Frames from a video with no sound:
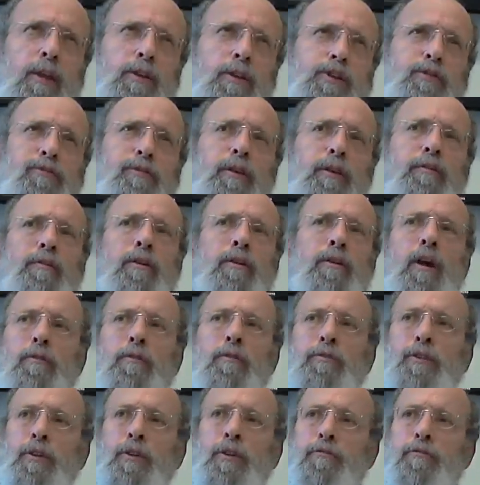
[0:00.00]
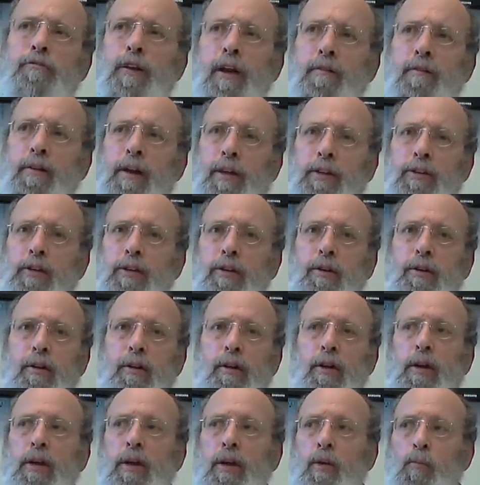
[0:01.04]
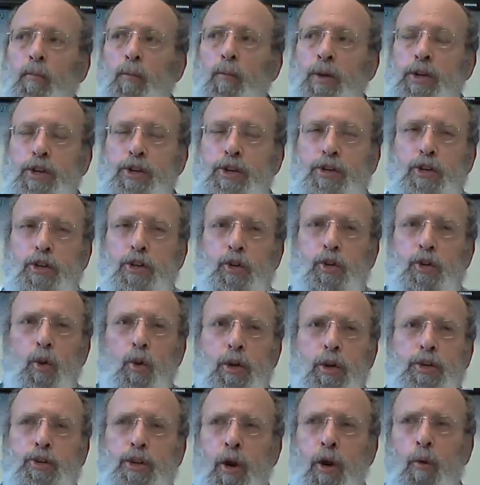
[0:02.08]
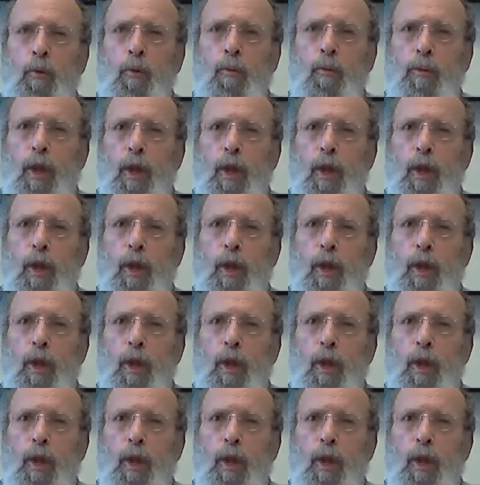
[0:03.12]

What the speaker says: sphere of Tiferet, which is the torso,